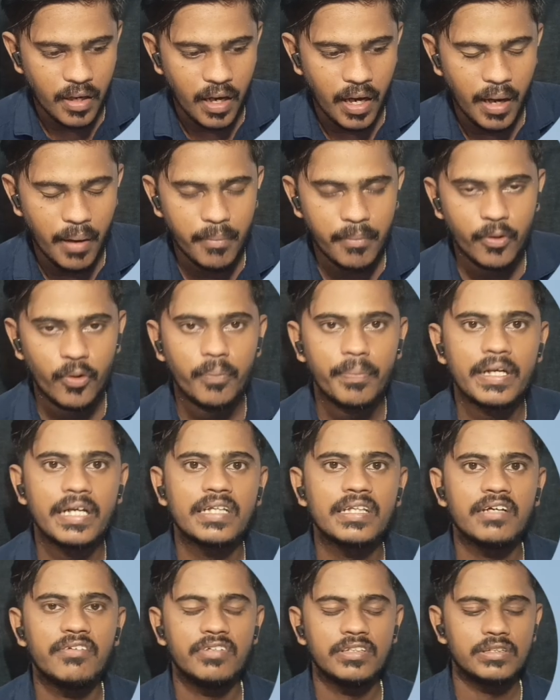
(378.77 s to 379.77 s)
I am
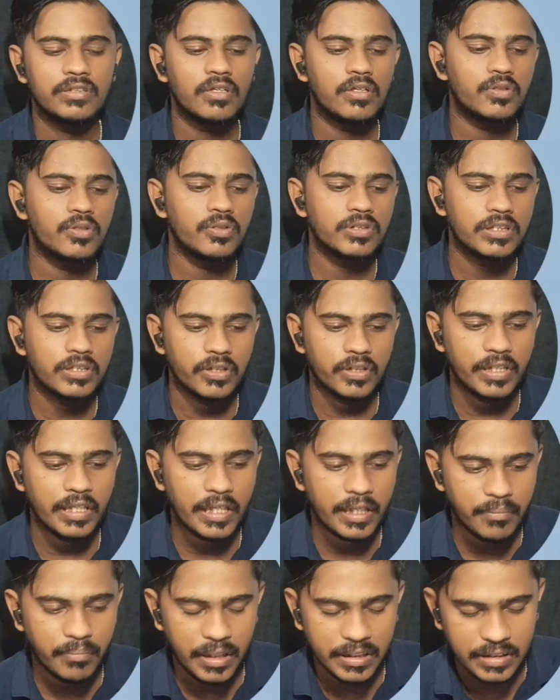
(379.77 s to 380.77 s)
opening the Visual Code Studio
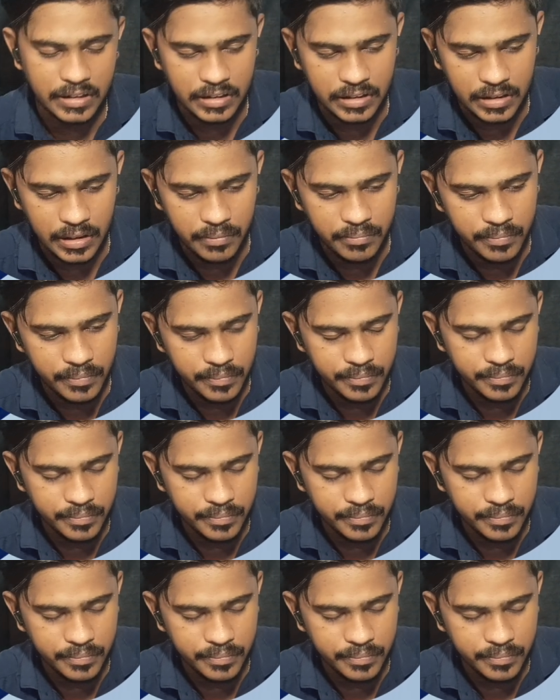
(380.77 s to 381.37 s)
in my system.